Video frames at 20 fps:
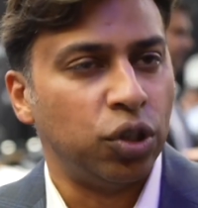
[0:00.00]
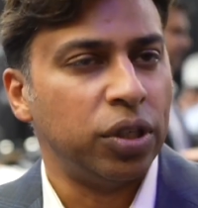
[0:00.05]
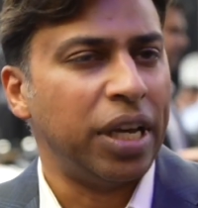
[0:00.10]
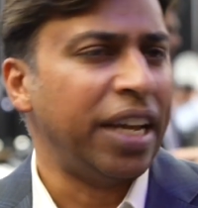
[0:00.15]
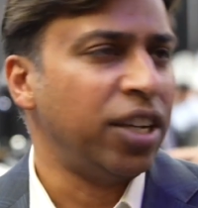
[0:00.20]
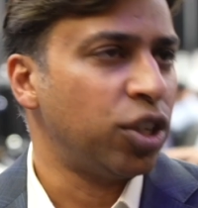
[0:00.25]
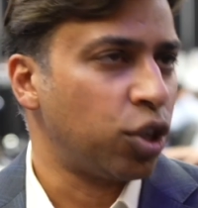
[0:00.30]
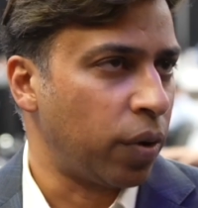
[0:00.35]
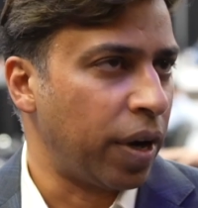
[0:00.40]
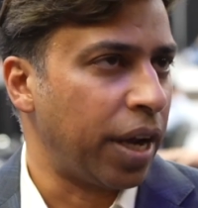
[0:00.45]

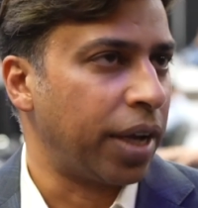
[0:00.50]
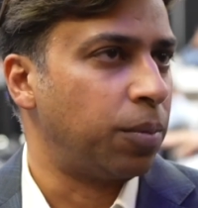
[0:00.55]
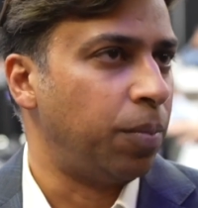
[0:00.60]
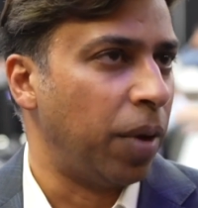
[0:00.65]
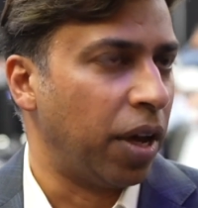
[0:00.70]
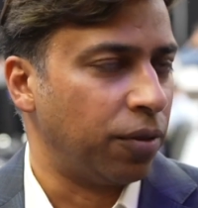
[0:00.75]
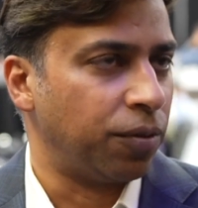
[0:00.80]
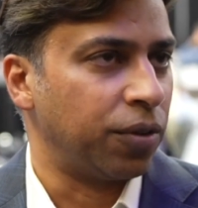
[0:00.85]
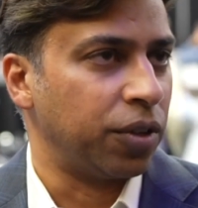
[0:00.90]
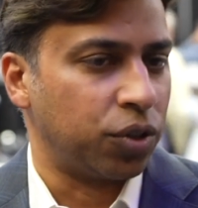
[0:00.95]
indirect
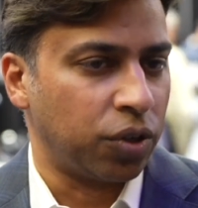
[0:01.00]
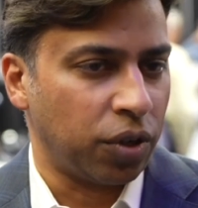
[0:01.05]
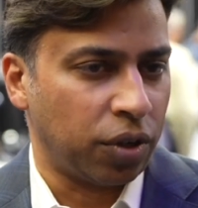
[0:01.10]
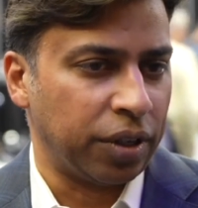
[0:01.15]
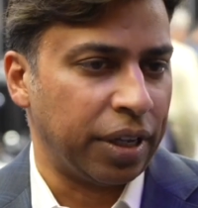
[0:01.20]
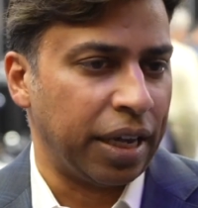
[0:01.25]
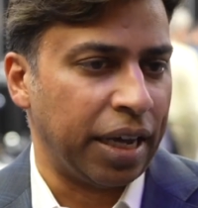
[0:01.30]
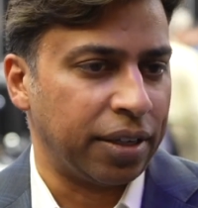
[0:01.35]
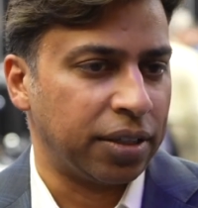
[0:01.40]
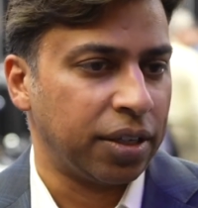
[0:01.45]
benefits
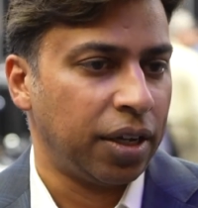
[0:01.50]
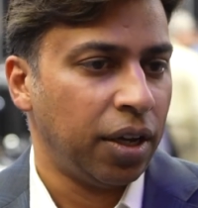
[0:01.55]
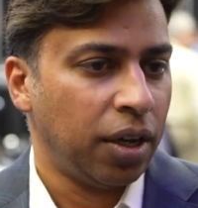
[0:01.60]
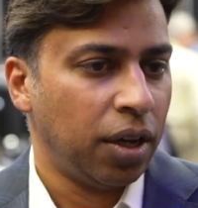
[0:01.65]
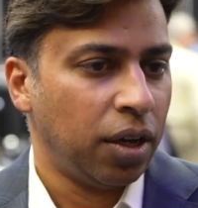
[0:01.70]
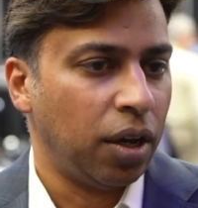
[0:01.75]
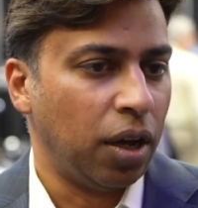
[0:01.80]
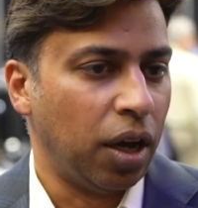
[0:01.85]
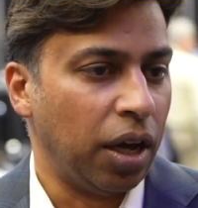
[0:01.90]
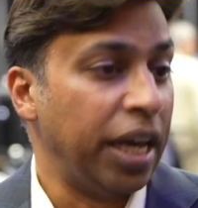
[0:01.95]
are that
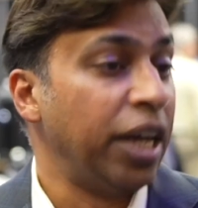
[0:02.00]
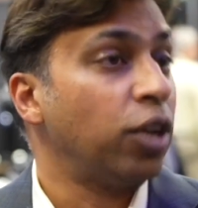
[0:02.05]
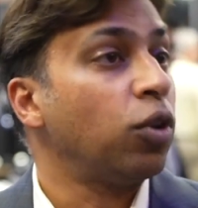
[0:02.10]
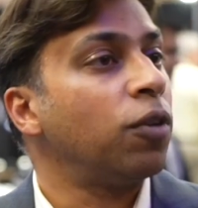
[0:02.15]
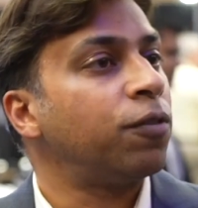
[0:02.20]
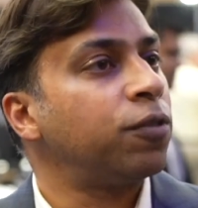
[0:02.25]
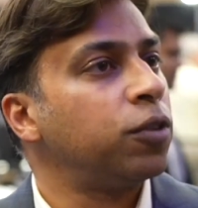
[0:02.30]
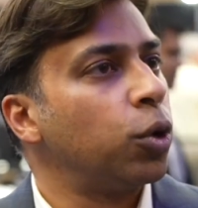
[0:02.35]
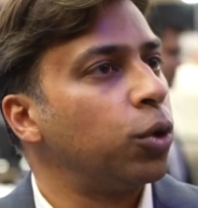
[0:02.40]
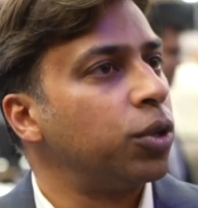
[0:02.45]
it
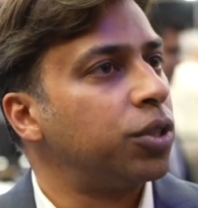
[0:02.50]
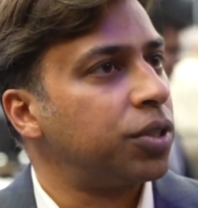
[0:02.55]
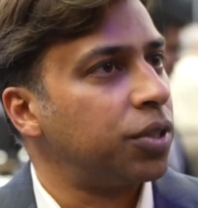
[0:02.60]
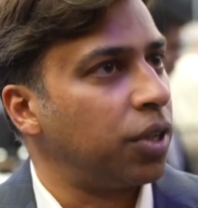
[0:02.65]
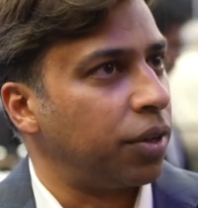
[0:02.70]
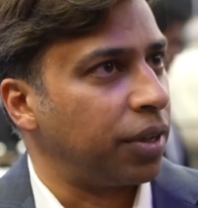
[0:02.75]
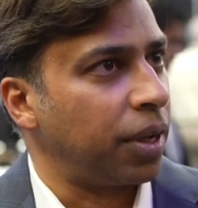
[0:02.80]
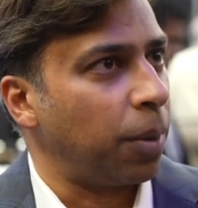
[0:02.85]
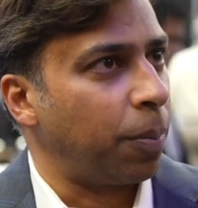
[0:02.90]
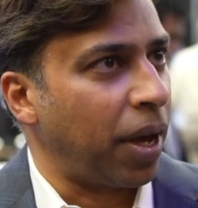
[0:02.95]
offloads
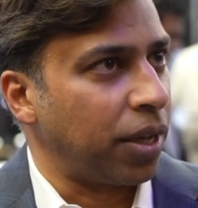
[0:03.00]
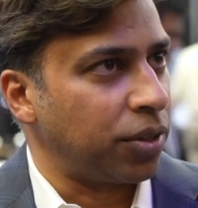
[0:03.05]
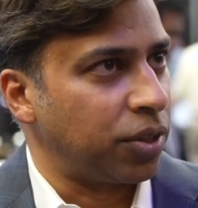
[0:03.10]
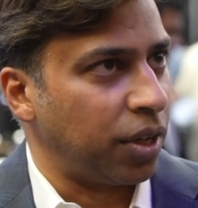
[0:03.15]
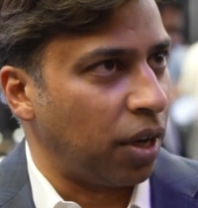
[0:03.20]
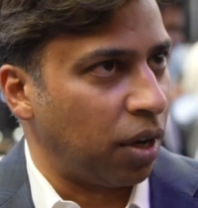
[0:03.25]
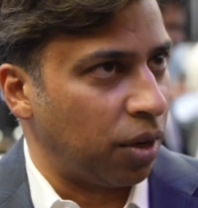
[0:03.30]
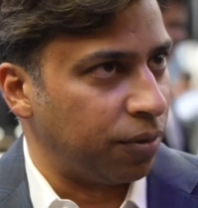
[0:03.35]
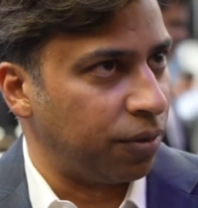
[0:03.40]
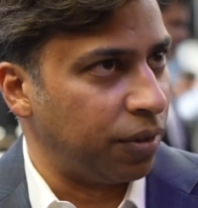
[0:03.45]
certain
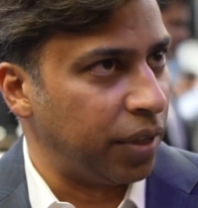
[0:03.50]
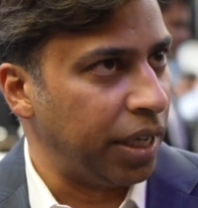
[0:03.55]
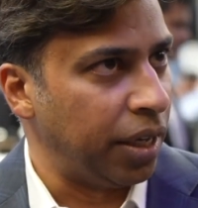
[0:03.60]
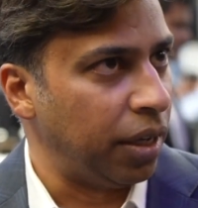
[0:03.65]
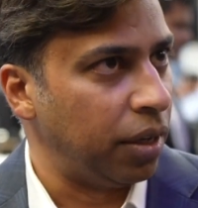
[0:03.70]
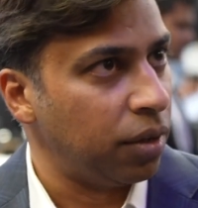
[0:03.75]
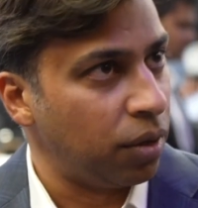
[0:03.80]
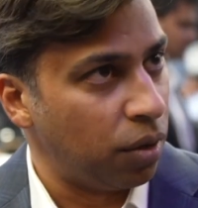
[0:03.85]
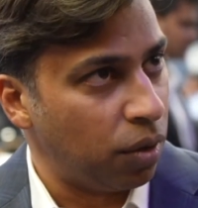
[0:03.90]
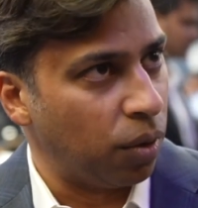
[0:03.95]
capacity out of
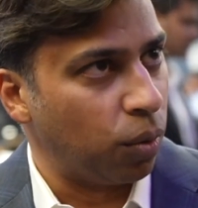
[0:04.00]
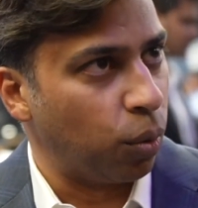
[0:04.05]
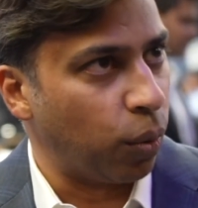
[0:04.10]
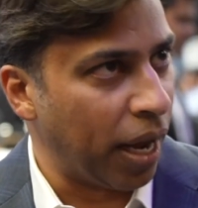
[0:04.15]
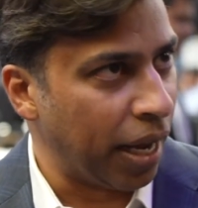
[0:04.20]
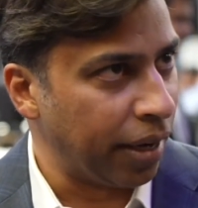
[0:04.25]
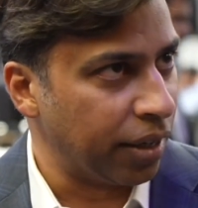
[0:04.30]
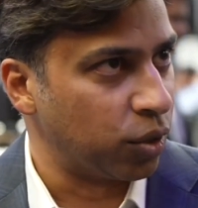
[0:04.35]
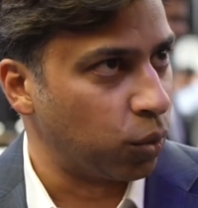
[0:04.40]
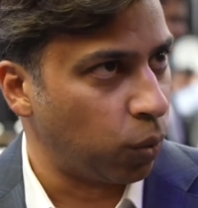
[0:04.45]
the
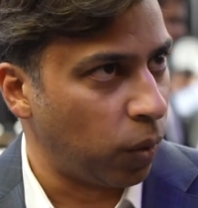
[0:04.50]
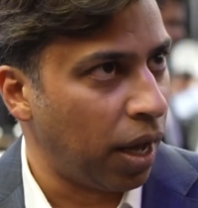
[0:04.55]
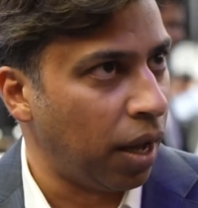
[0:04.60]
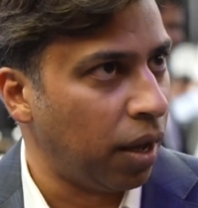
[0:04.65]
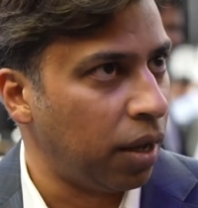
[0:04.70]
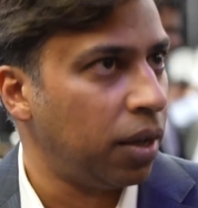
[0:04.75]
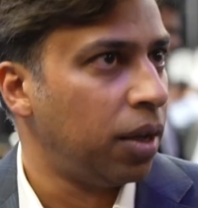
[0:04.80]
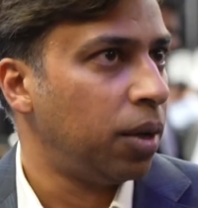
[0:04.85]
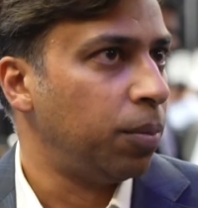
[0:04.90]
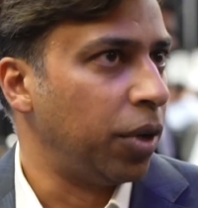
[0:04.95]
RAN as
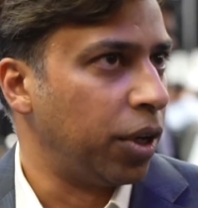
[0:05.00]
well,